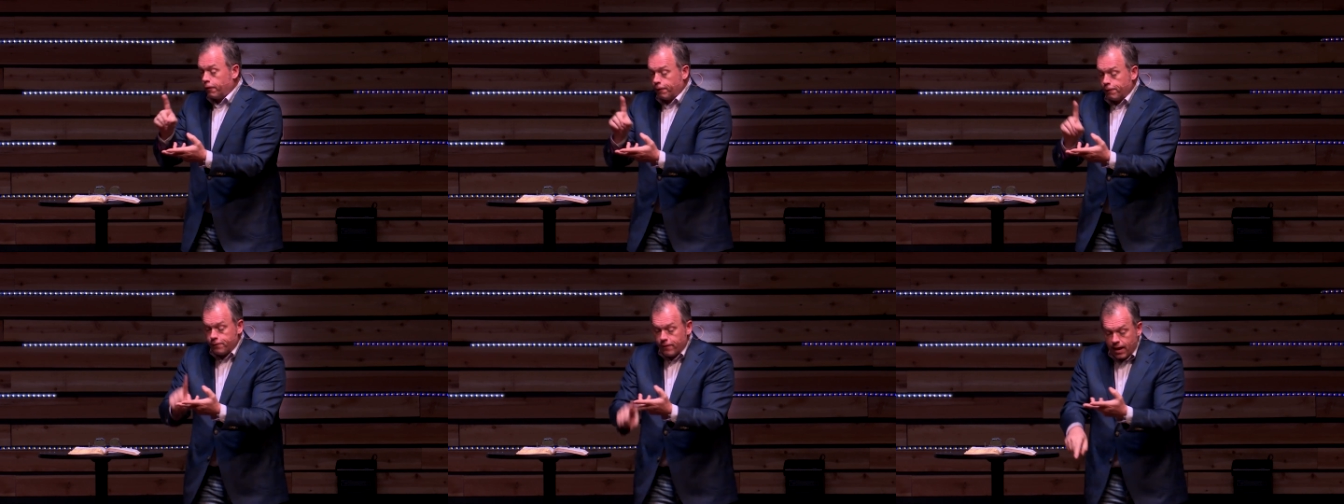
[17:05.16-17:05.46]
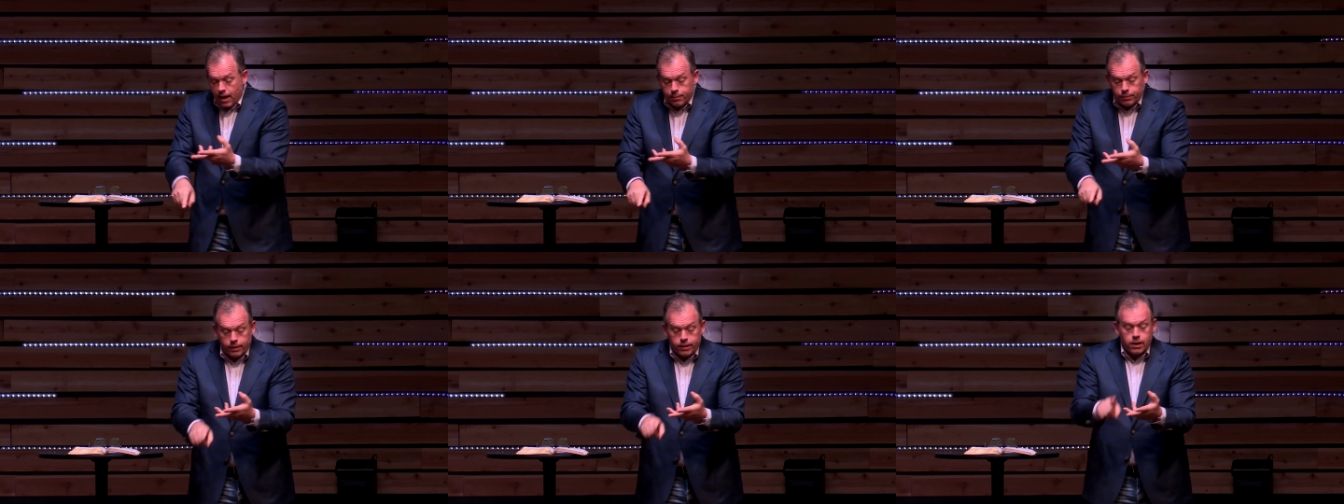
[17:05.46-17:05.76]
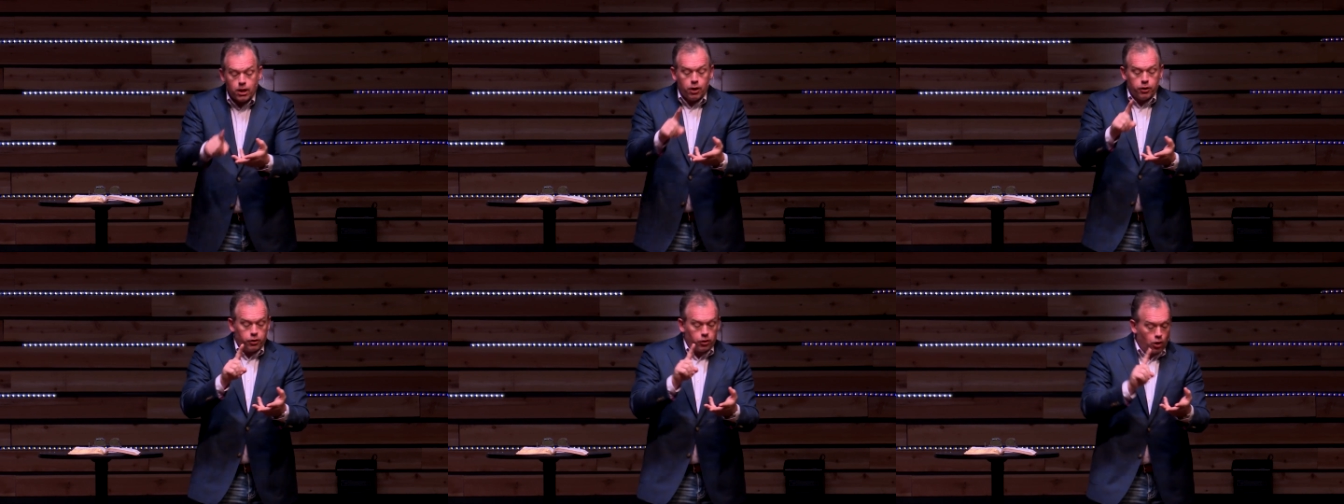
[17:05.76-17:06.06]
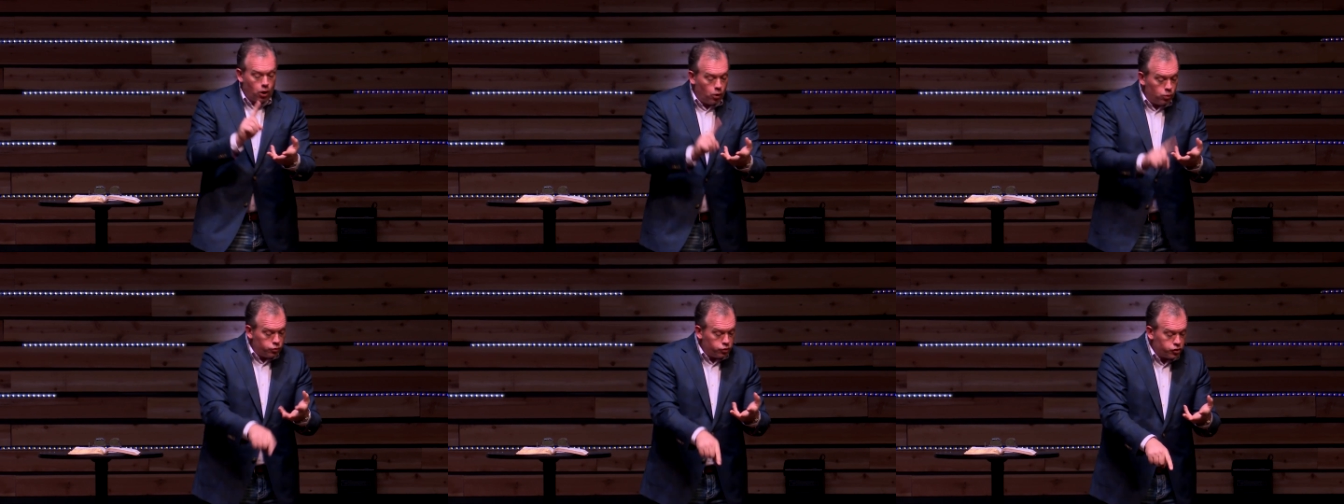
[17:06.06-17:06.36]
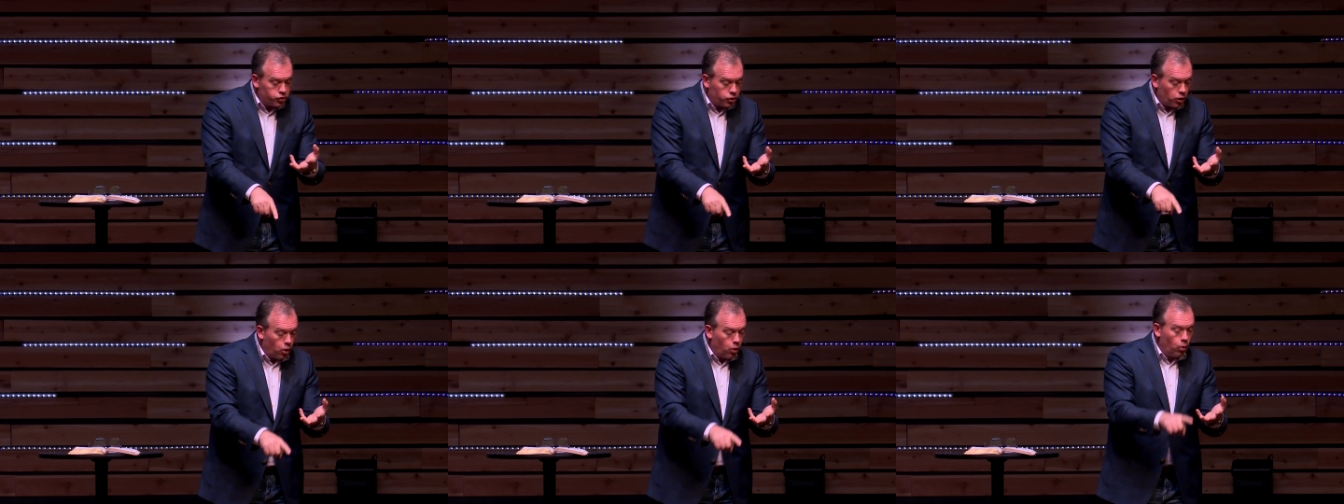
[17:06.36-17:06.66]
your family, your own
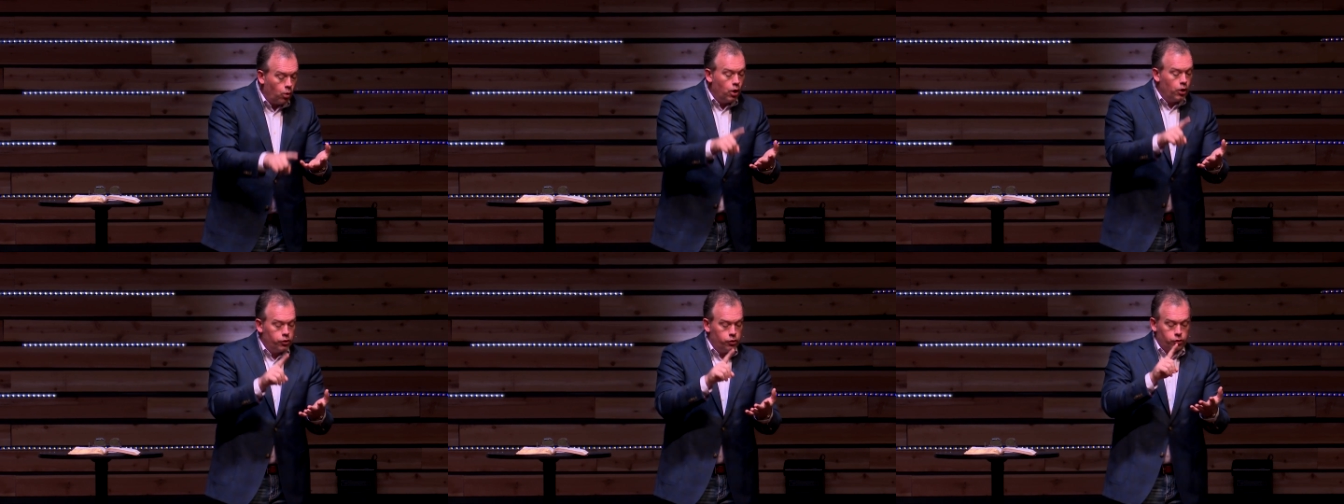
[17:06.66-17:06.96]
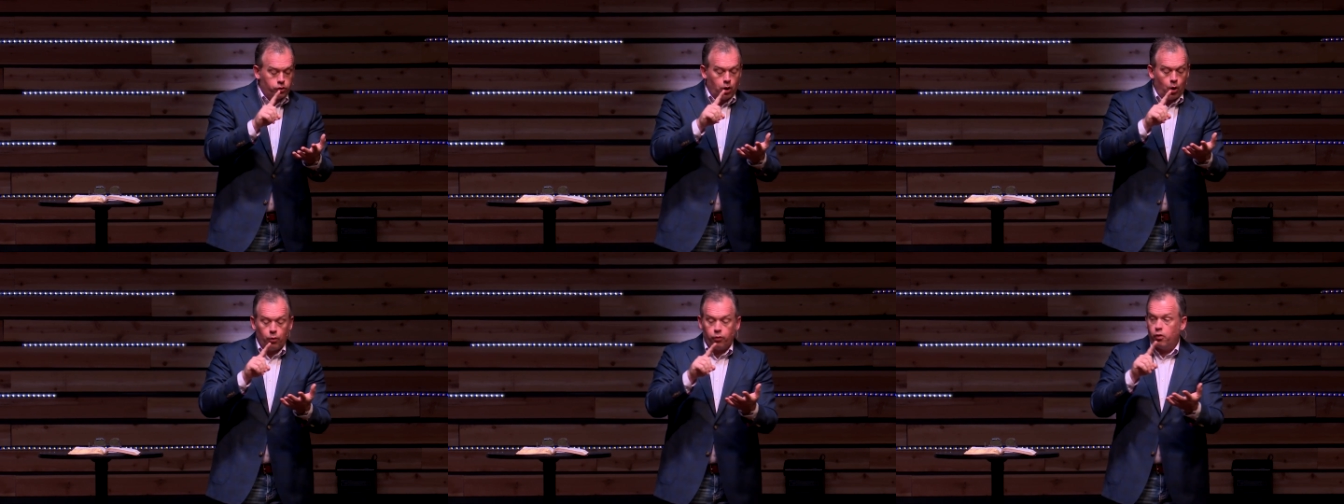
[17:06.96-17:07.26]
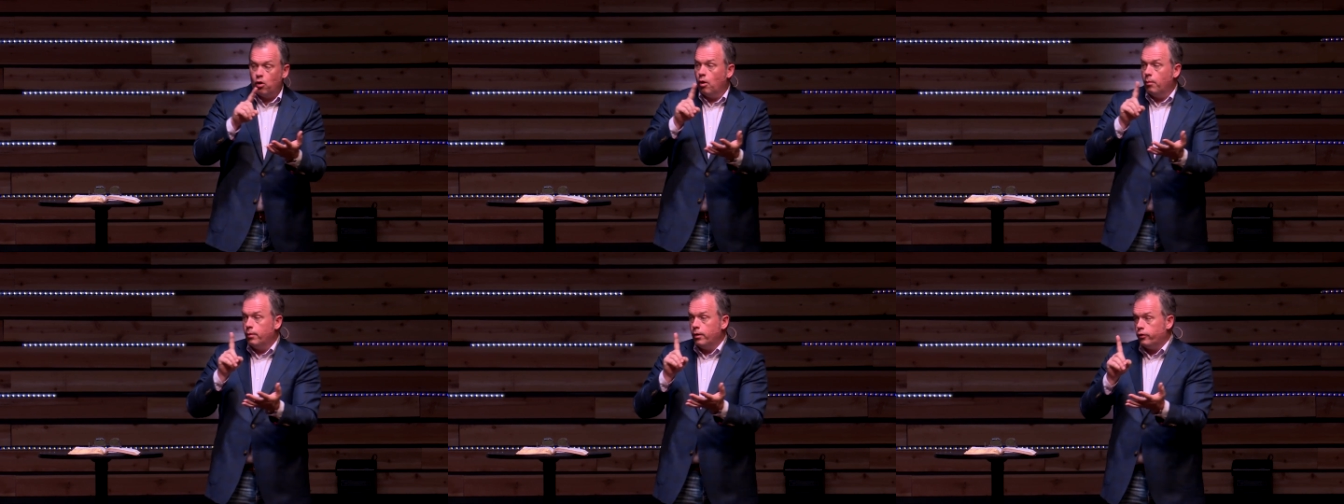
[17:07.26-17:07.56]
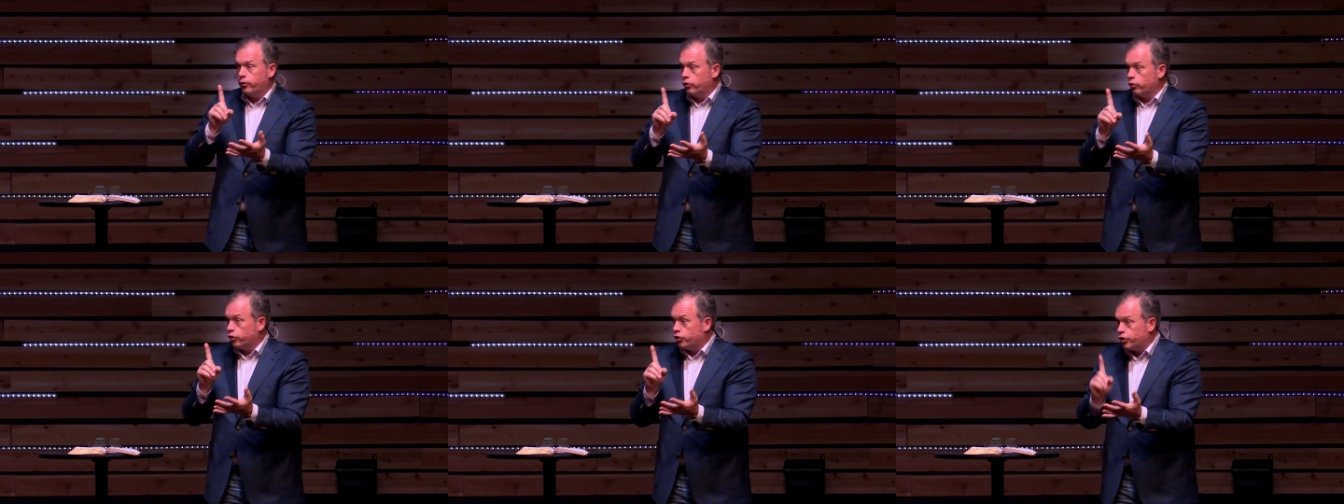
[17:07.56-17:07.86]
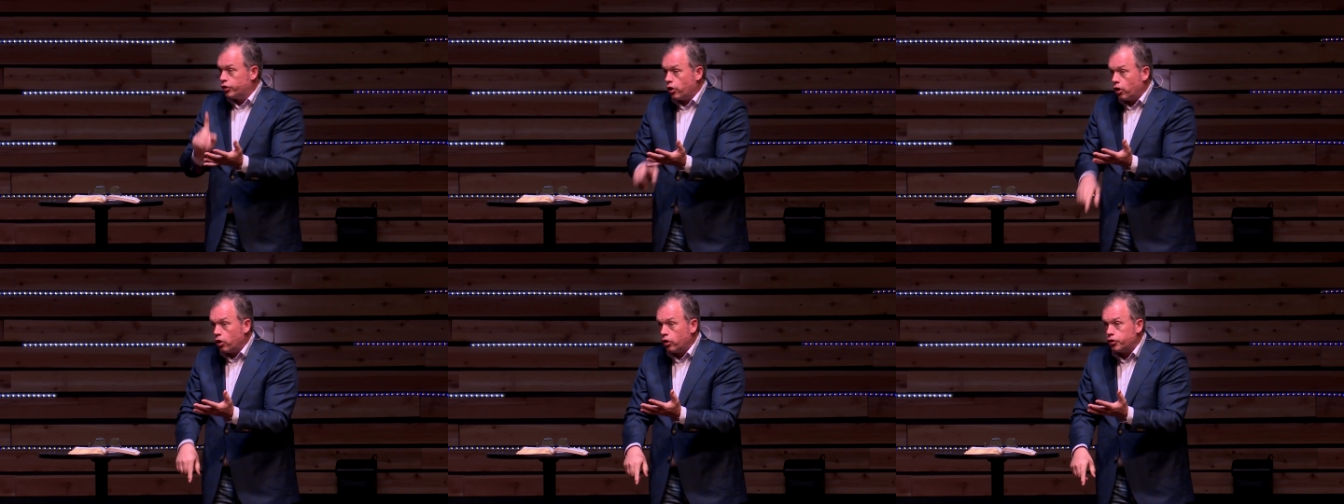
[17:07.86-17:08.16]
soul. You'll go through them with your
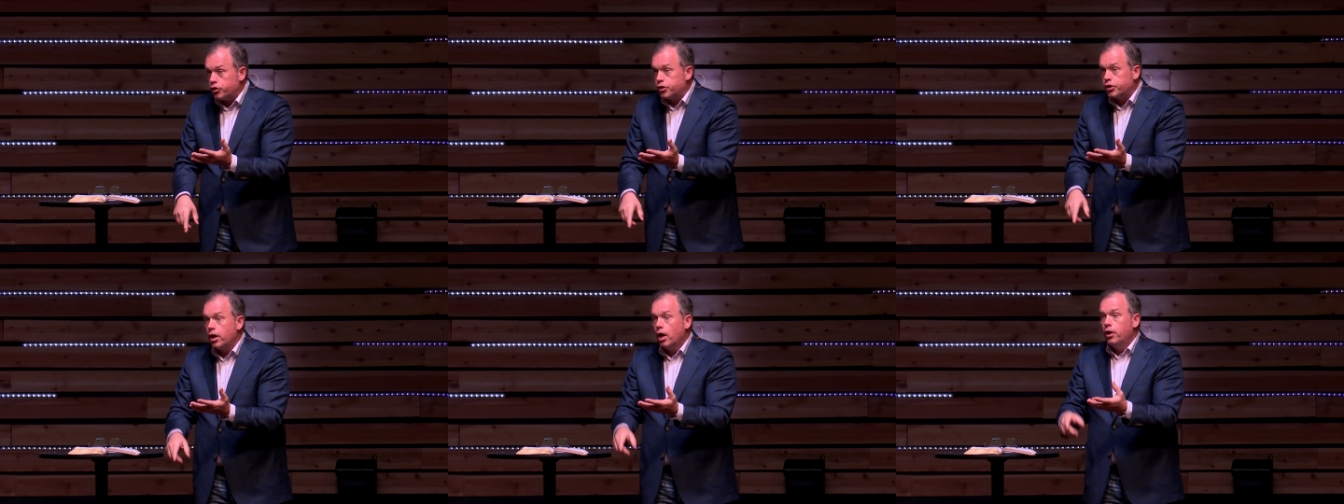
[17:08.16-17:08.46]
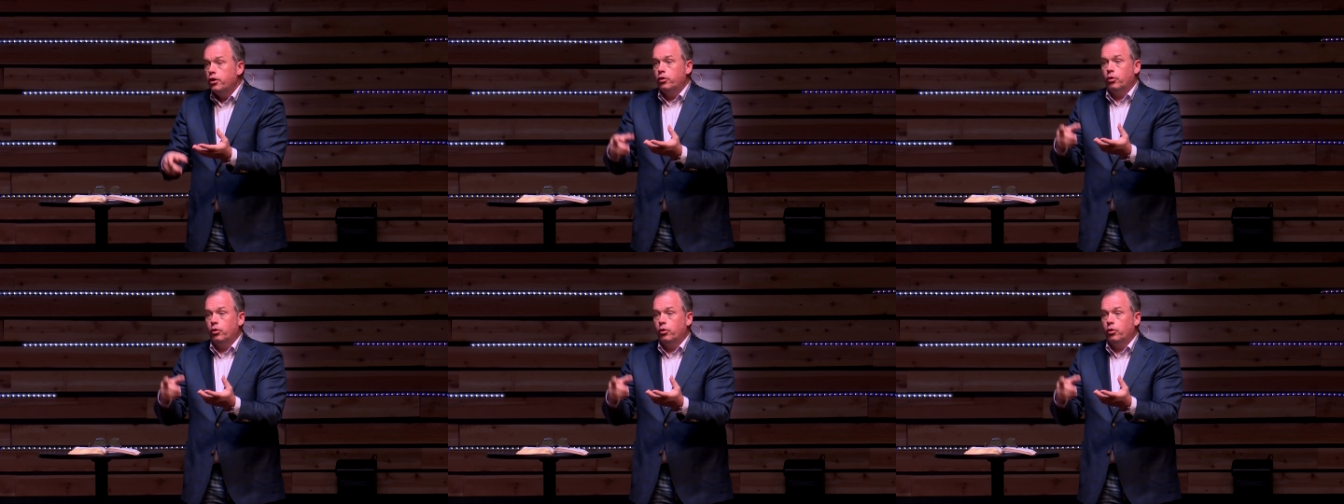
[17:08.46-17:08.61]
church.